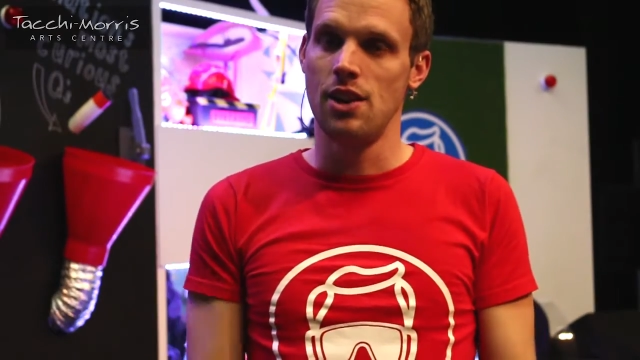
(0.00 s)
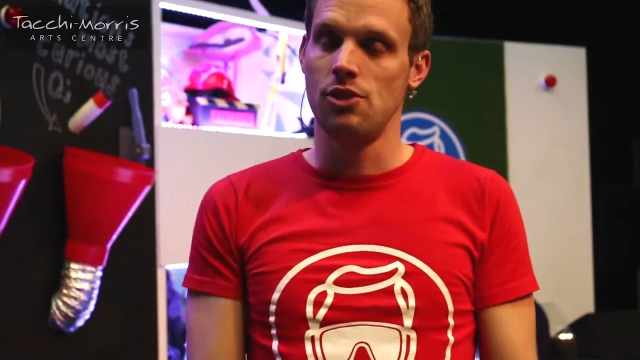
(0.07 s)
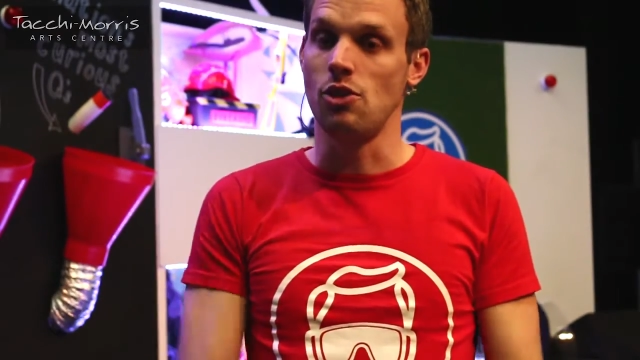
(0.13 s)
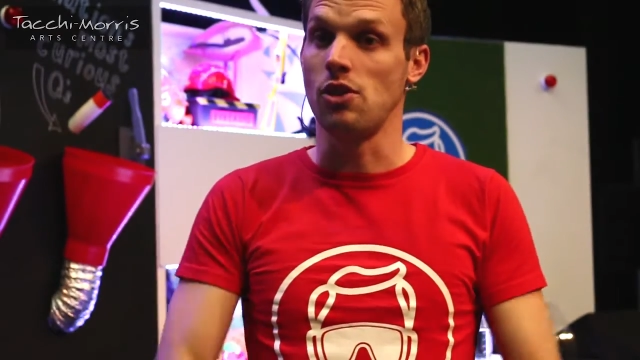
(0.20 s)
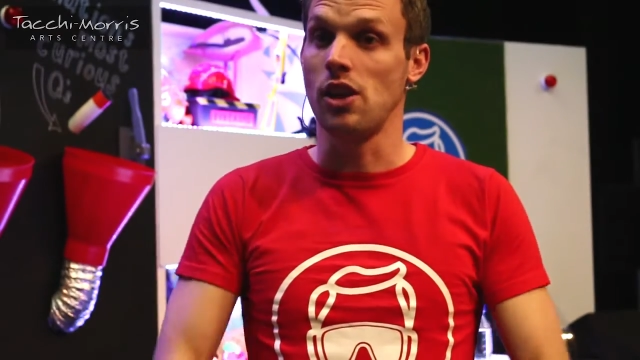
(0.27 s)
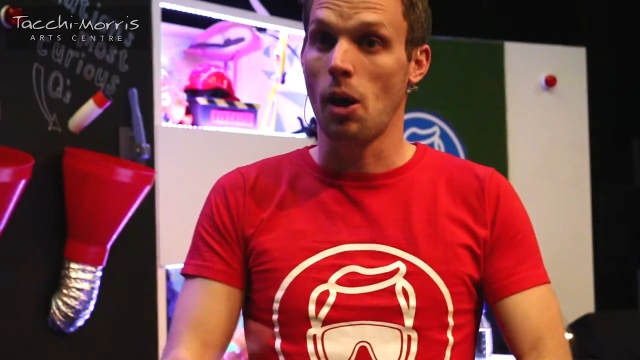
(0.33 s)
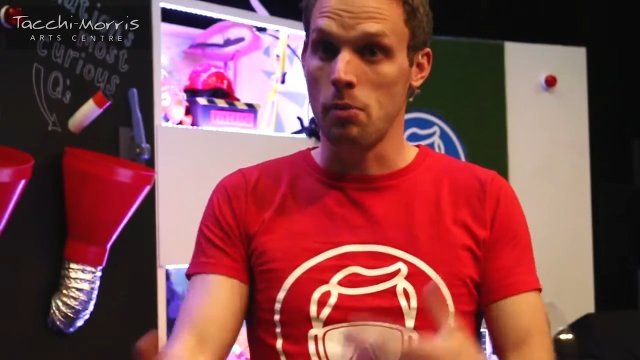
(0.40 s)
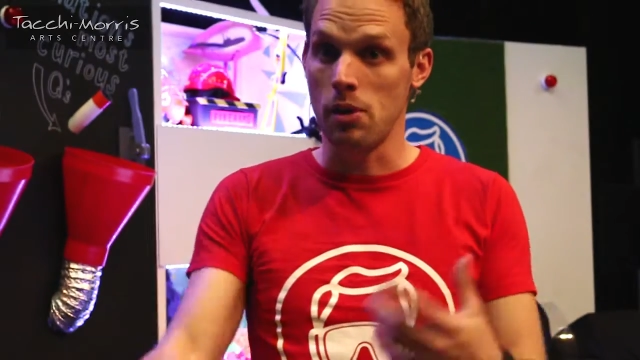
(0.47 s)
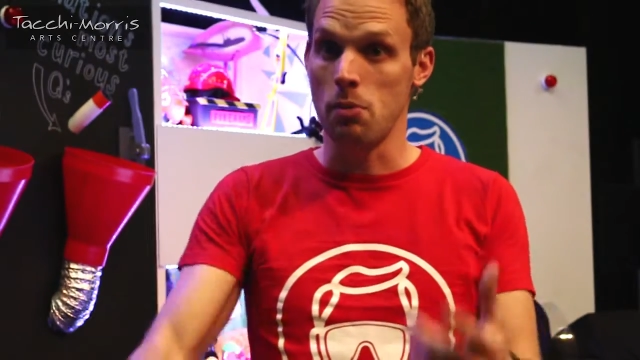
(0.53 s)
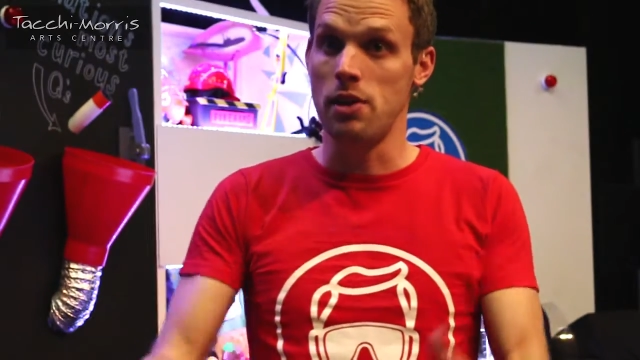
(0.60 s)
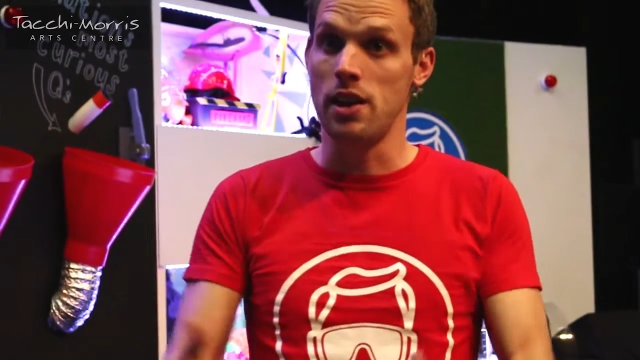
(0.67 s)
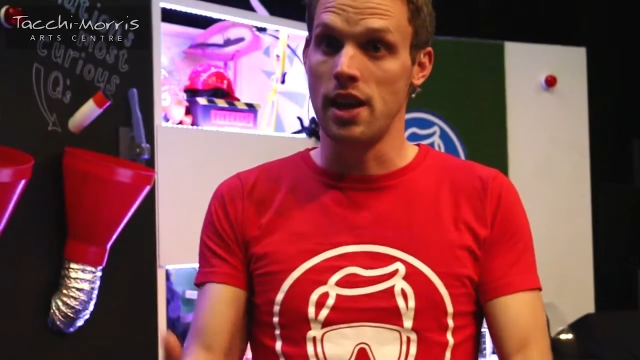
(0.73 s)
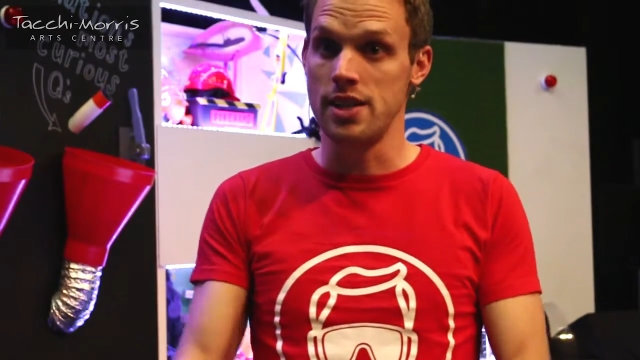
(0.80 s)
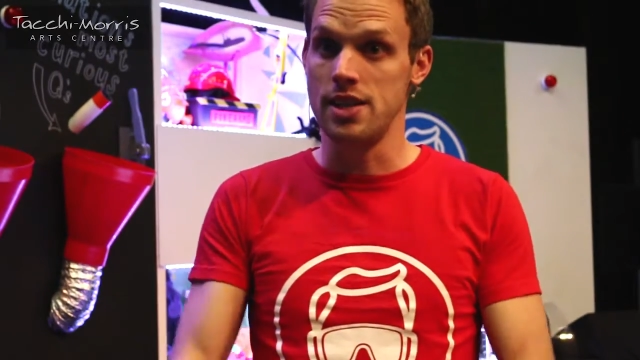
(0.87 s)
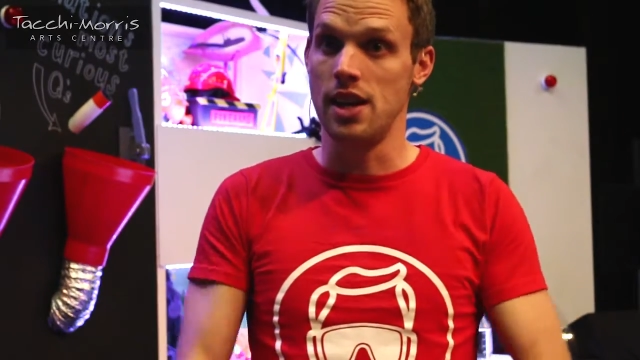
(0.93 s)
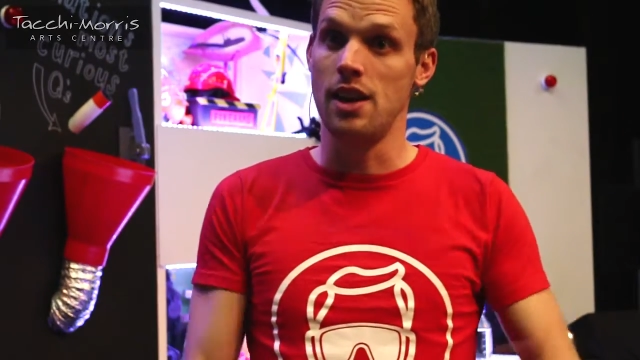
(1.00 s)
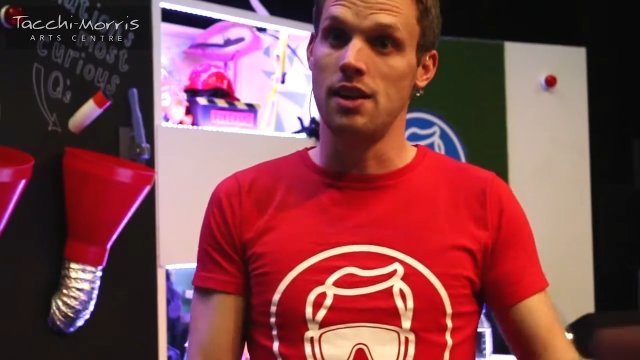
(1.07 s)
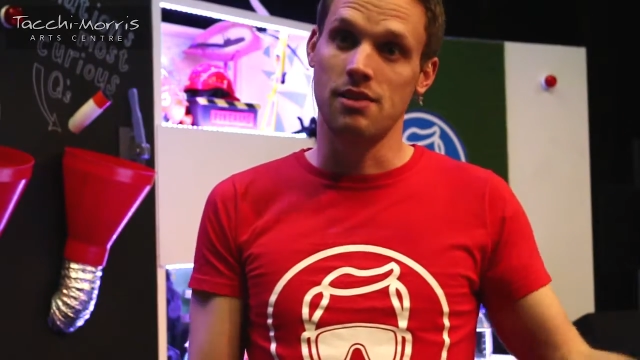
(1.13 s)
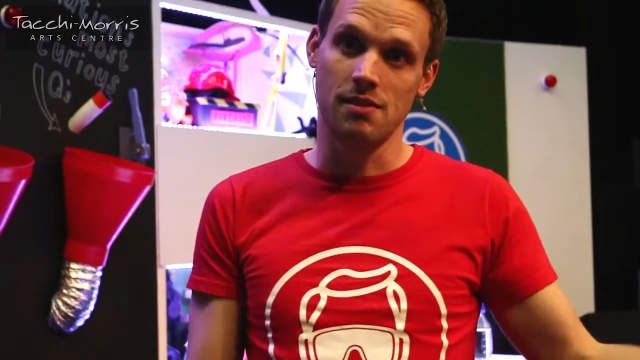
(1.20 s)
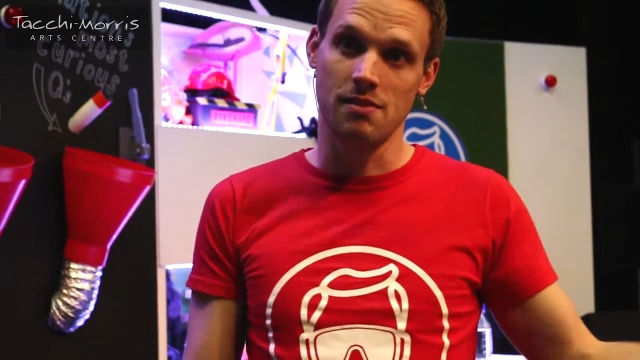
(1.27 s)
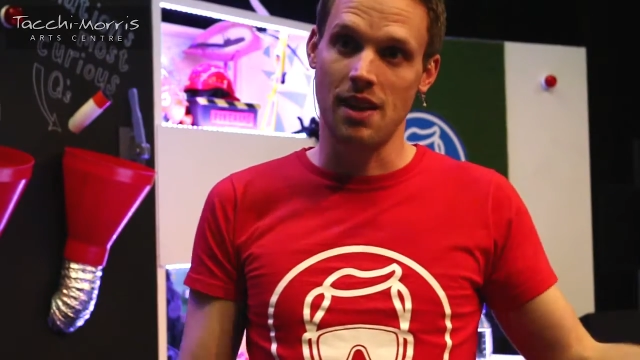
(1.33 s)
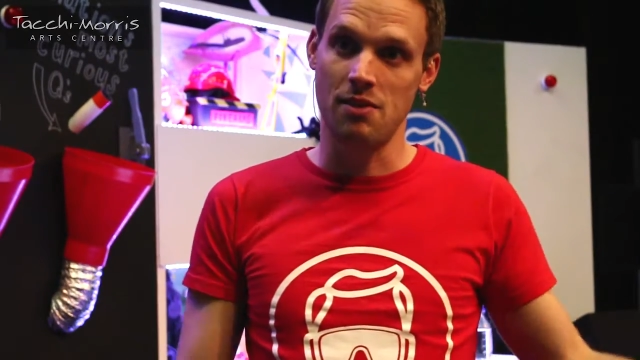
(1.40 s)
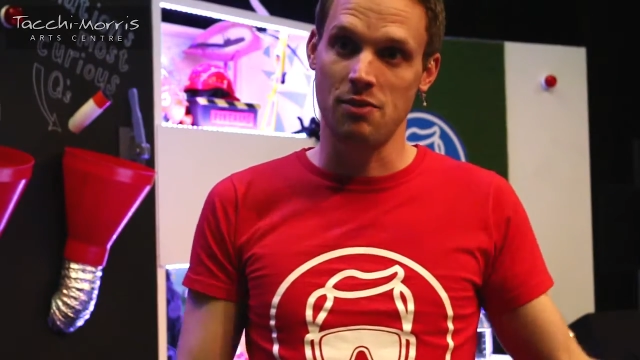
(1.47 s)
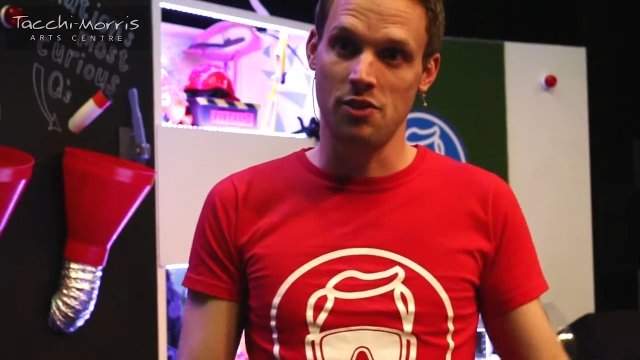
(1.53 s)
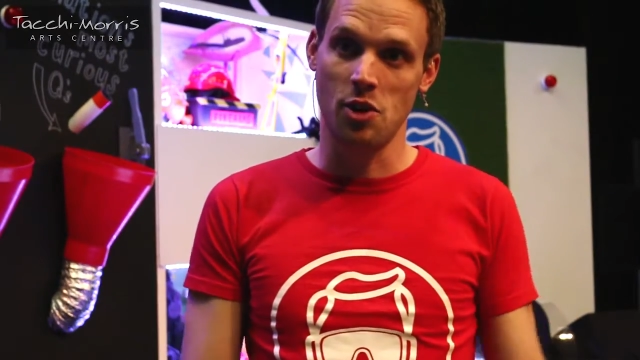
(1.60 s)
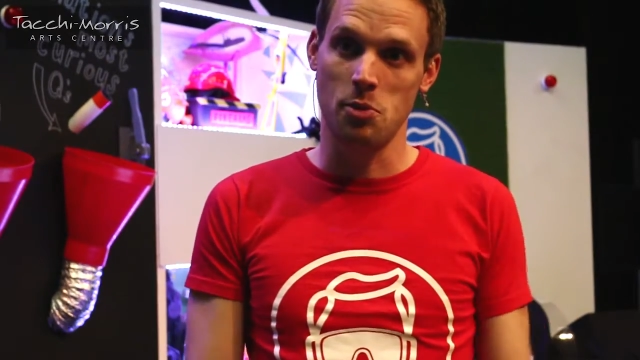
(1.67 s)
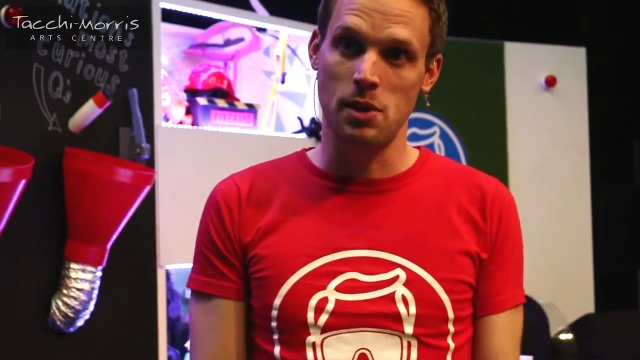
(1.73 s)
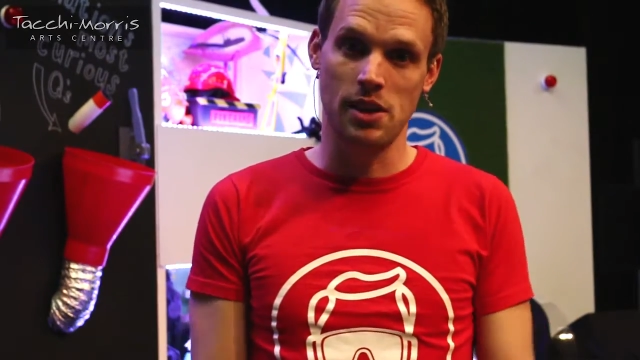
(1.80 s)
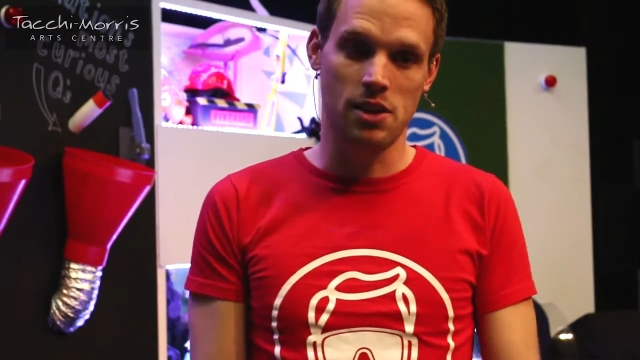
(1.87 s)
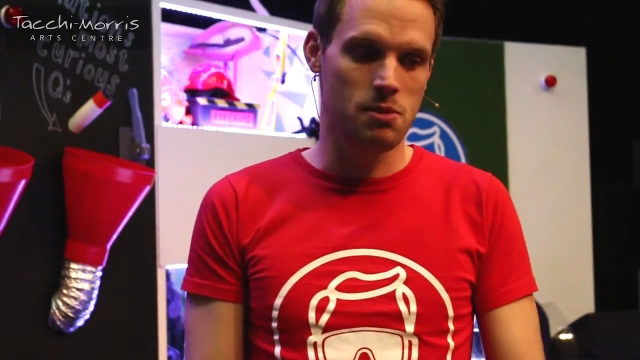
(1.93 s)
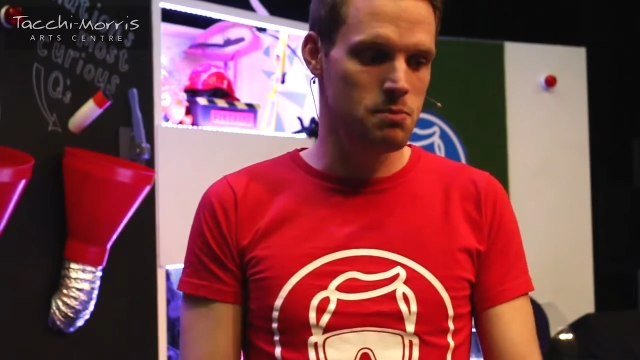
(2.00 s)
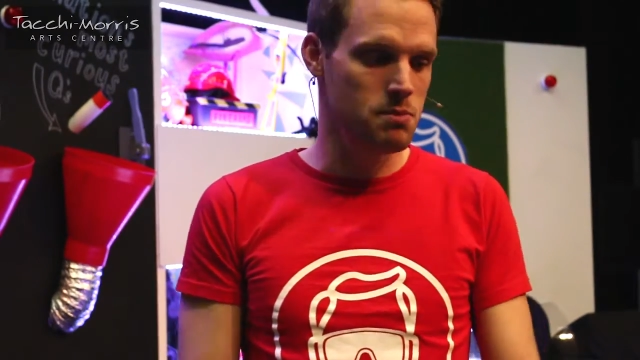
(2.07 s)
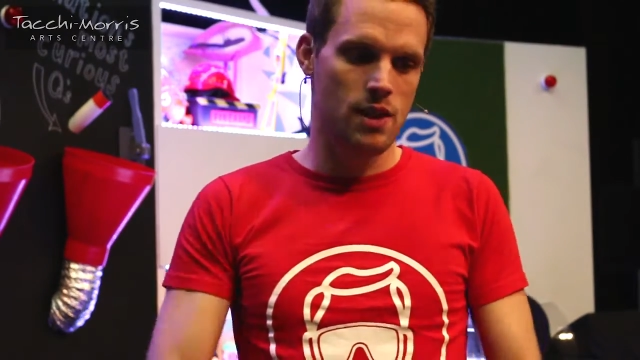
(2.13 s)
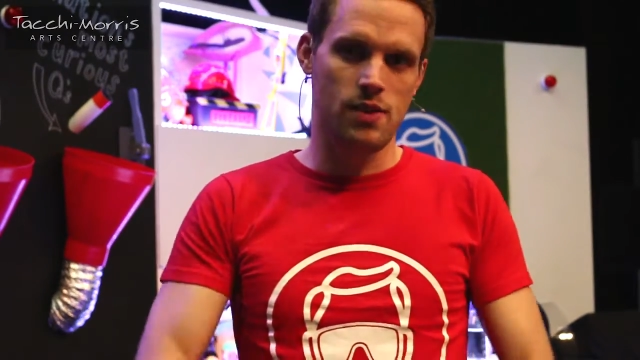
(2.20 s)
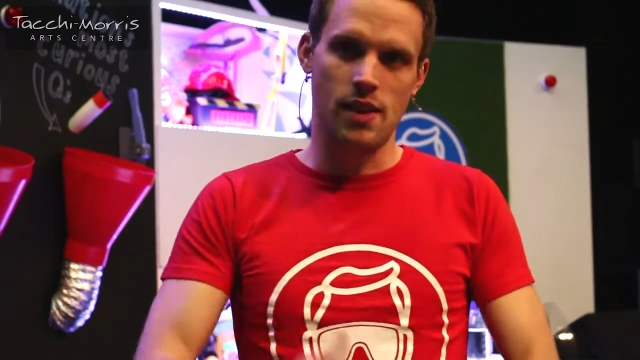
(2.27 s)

so coming up with the ideas and filming them.